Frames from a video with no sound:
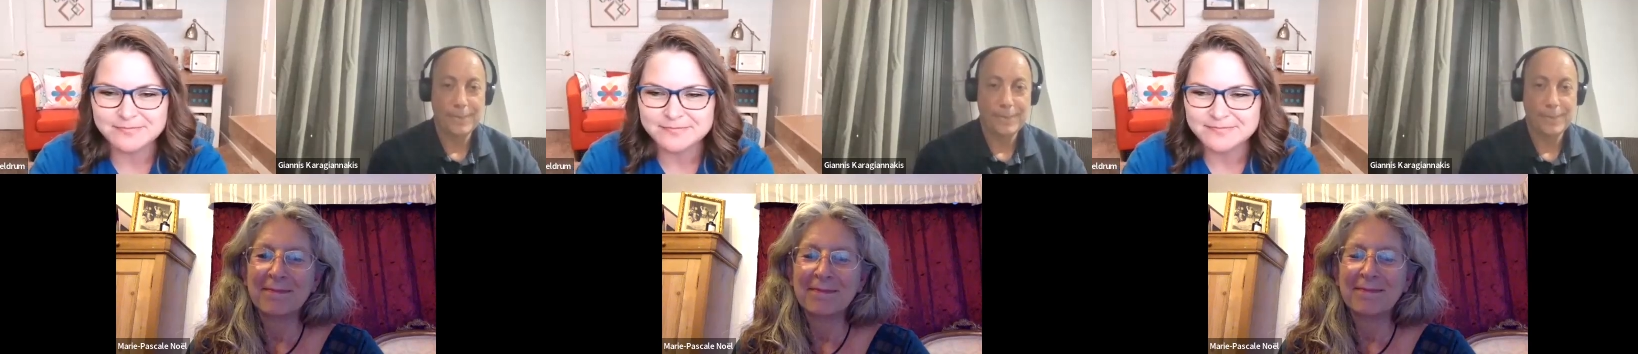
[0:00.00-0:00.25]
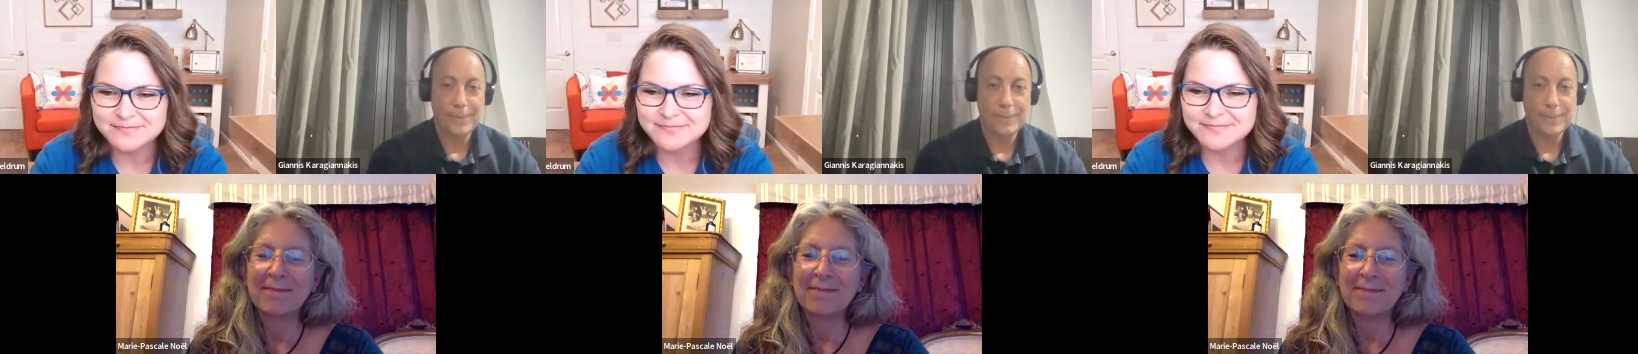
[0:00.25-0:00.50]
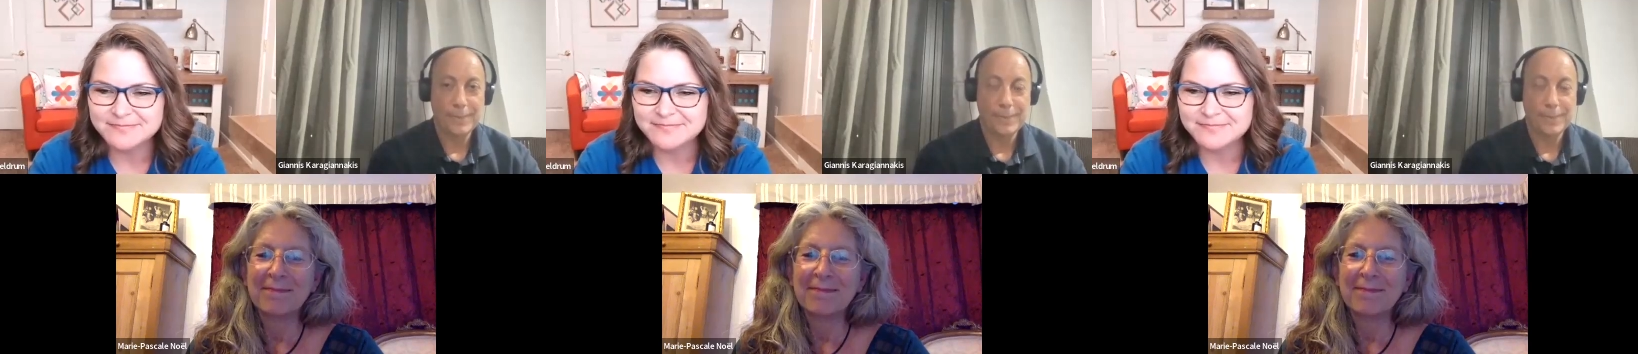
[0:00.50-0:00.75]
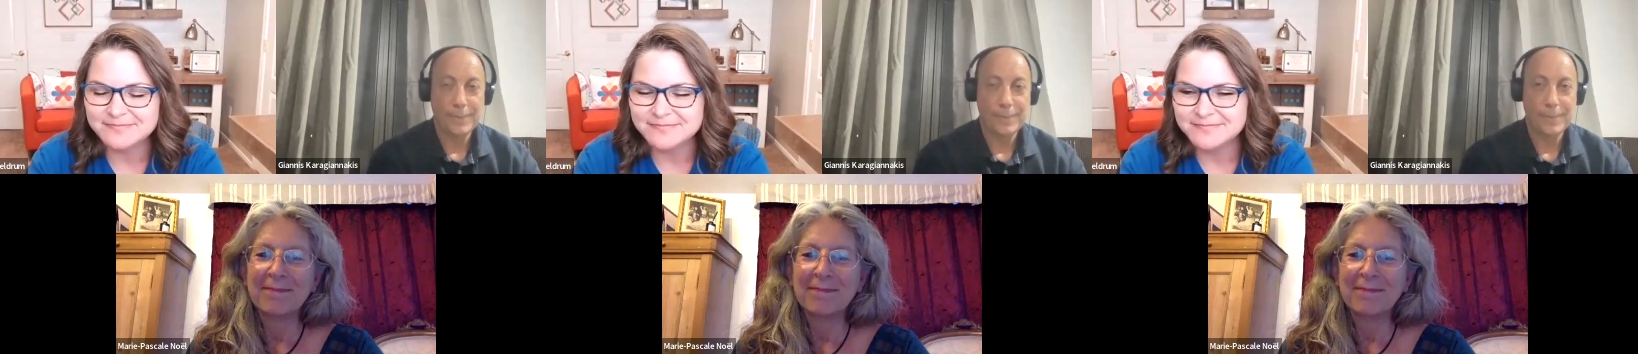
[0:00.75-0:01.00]

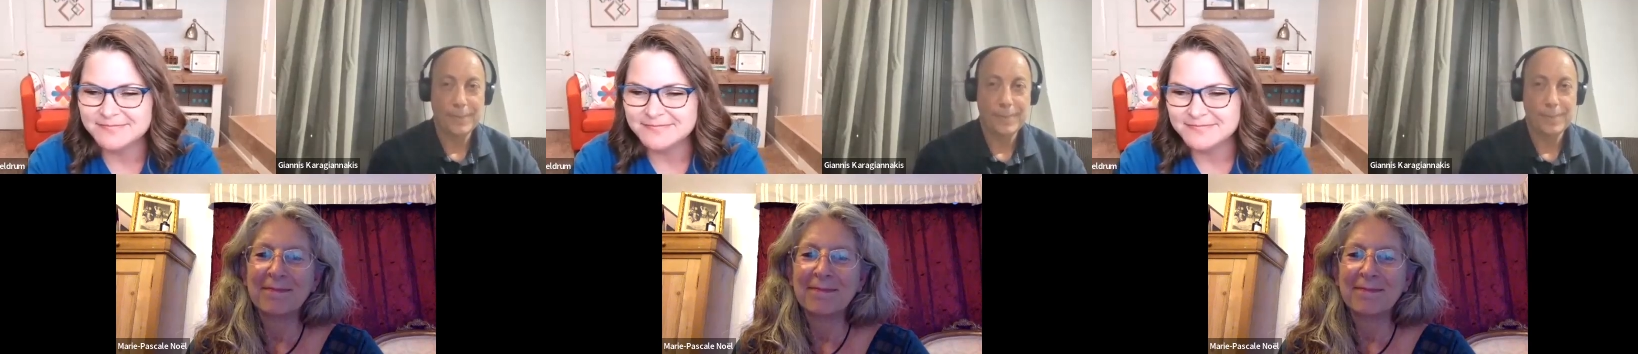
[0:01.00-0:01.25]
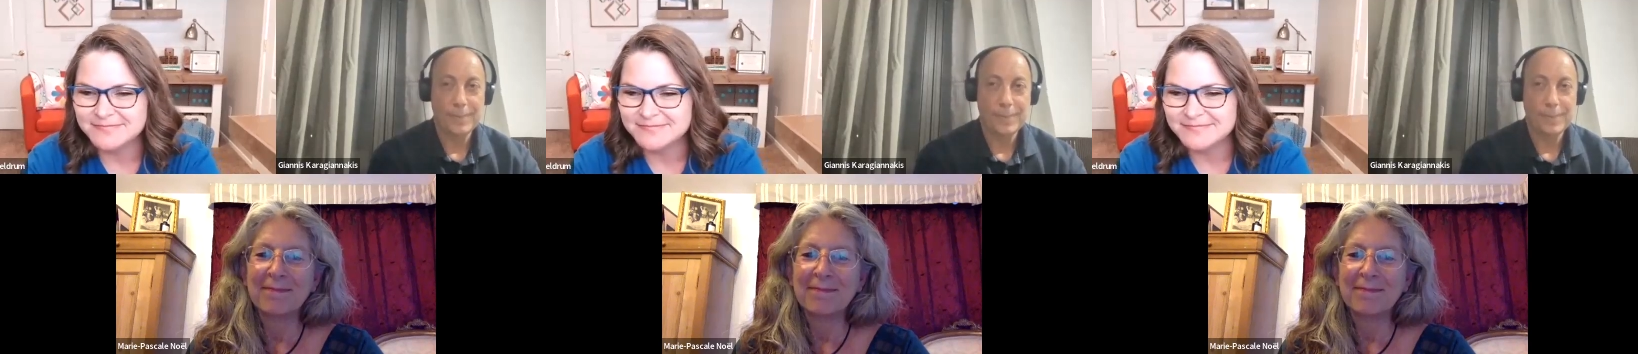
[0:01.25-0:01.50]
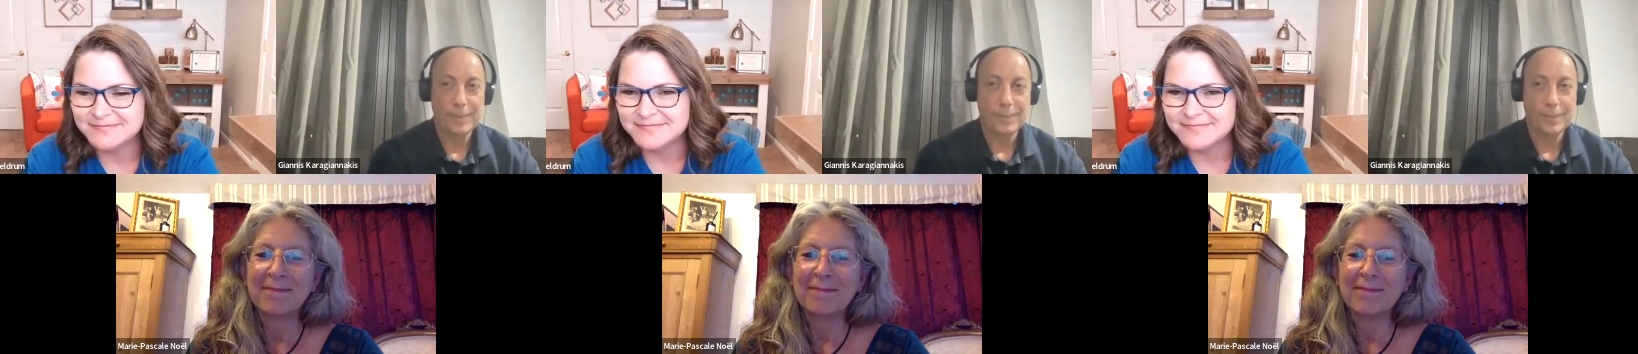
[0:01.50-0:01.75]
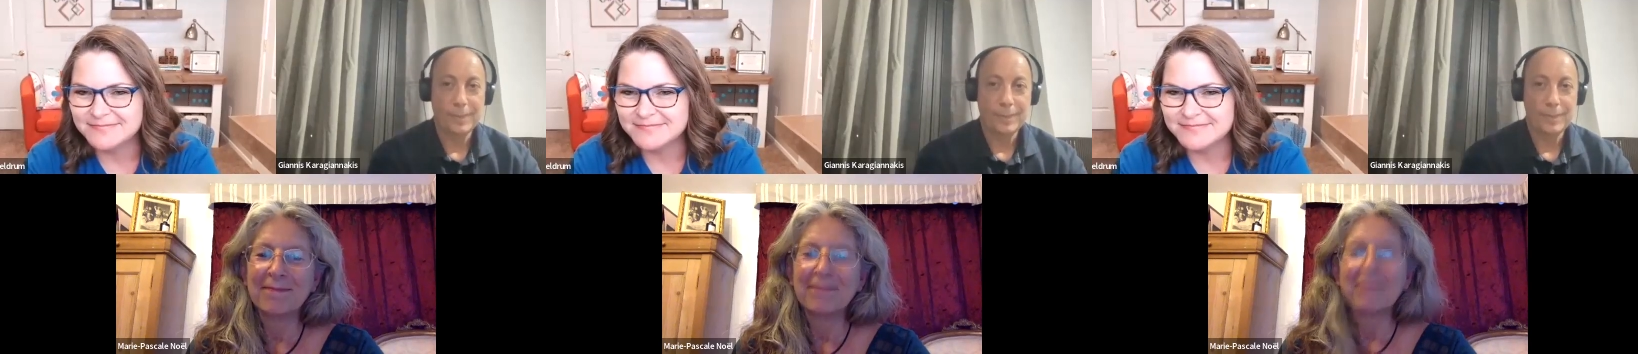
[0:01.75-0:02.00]

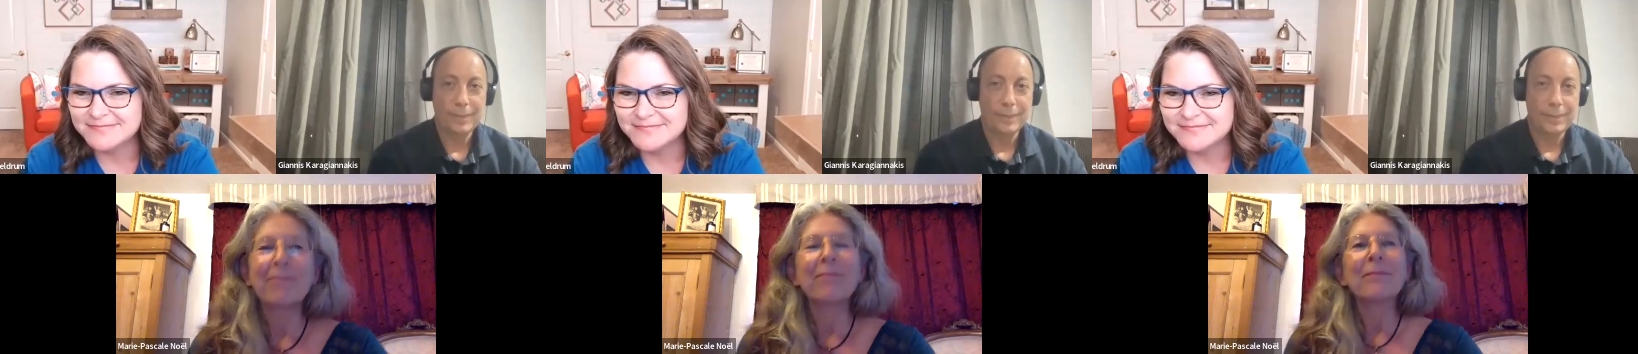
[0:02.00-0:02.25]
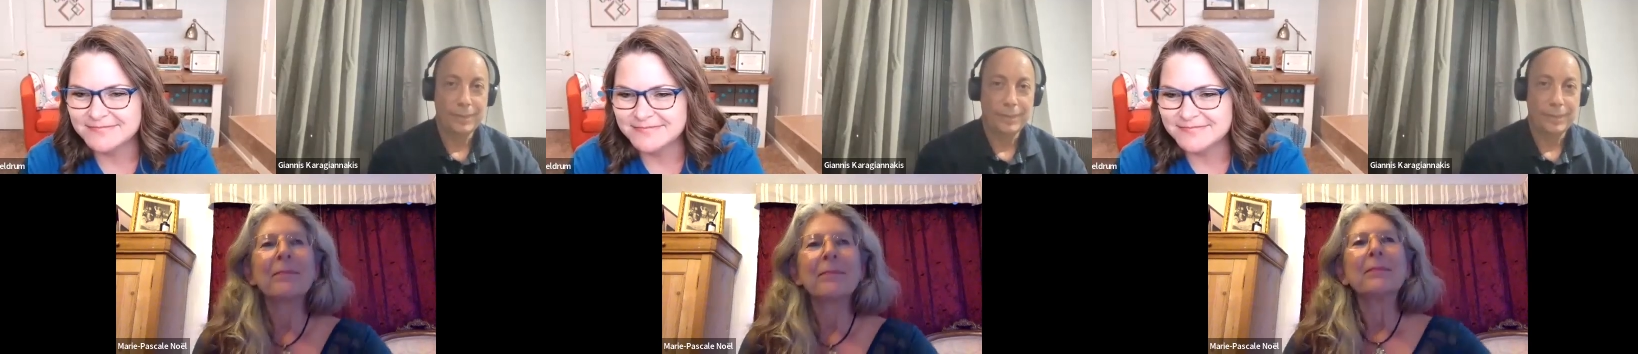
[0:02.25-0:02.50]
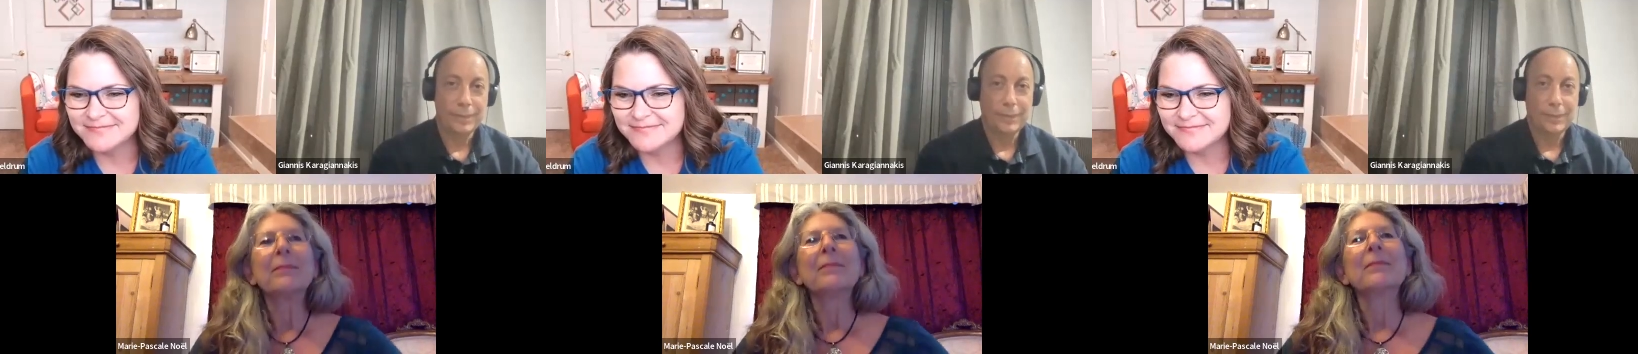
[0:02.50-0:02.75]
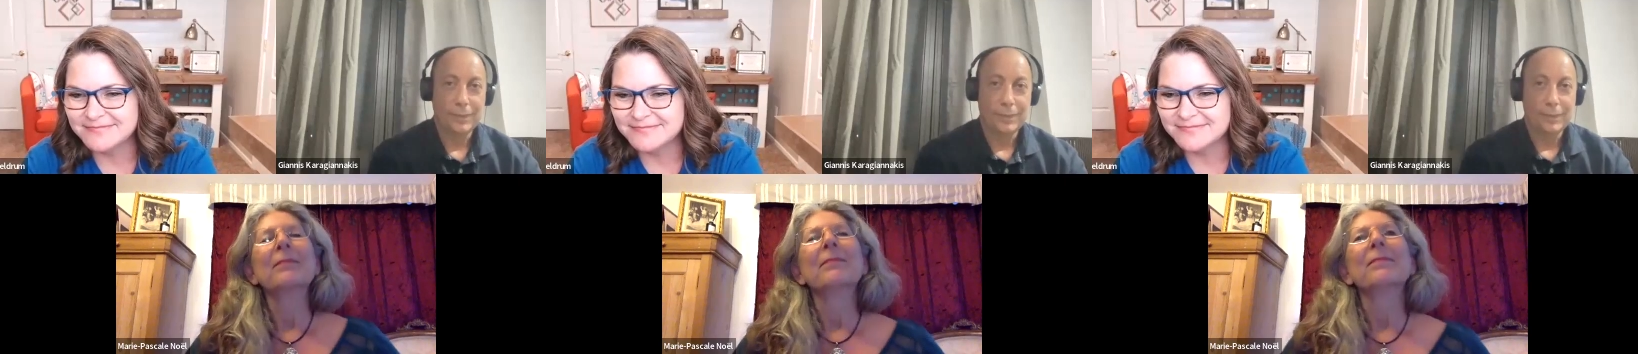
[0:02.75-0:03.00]

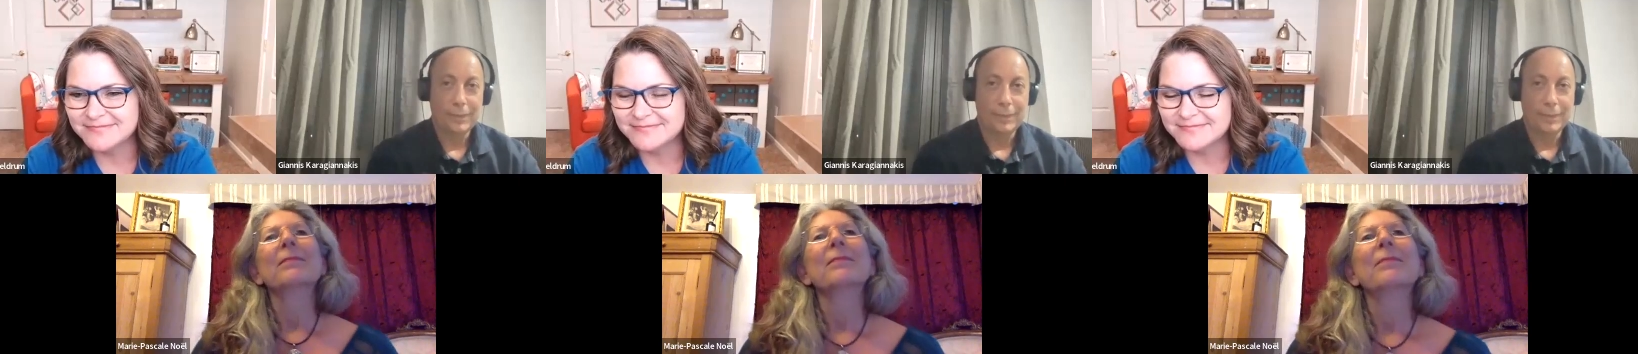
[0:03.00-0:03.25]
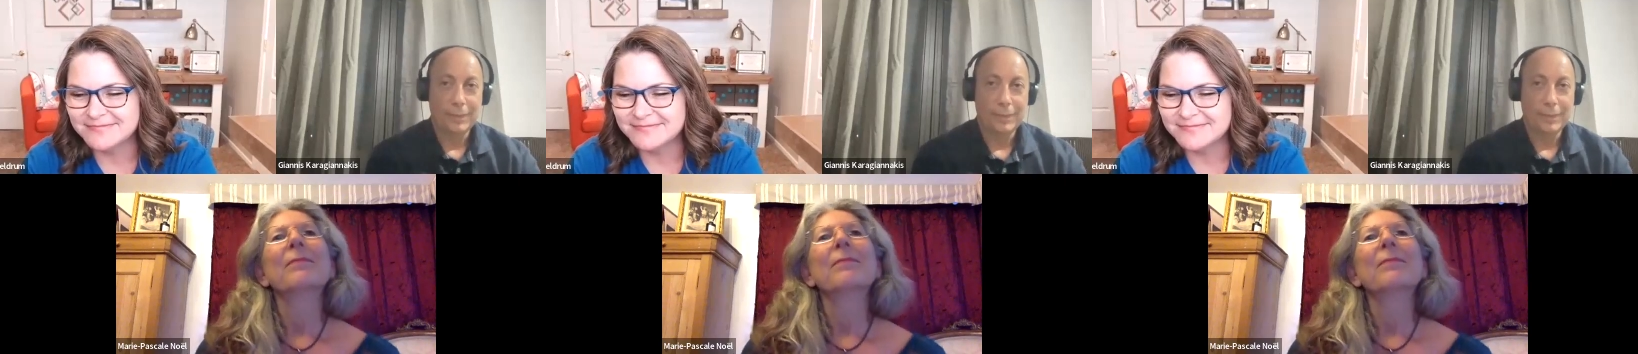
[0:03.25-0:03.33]
[no speech]